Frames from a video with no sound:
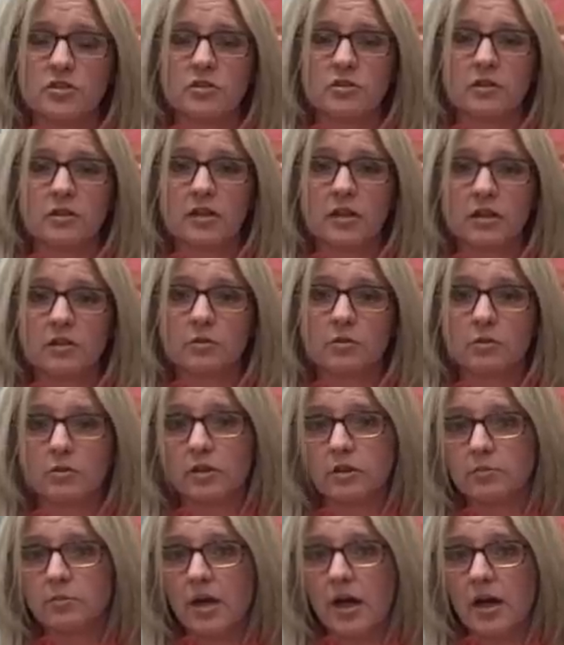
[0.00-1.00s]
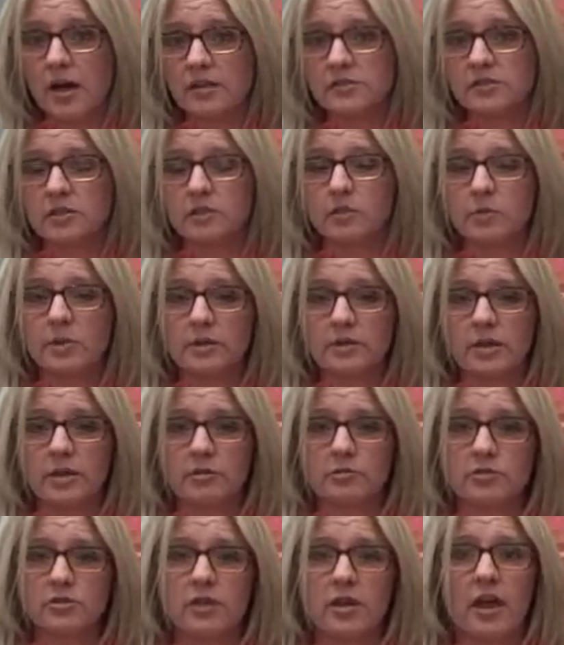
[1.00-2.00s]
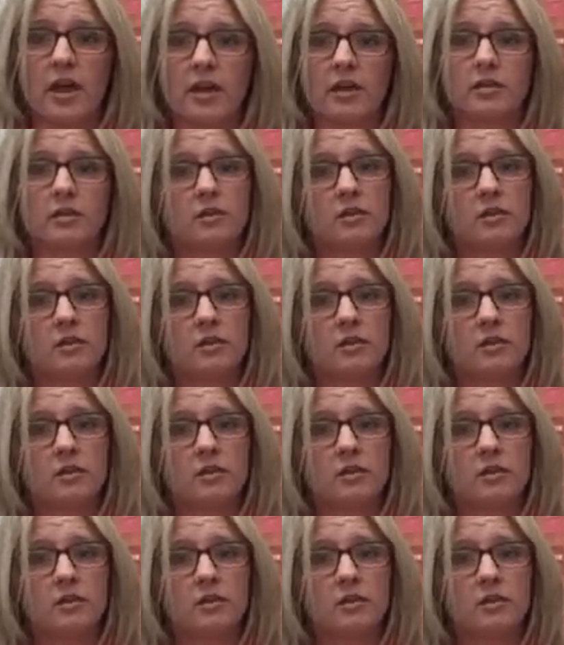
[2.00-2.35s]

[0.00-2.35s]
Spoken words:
to the Kindle LibGuides a little bit later today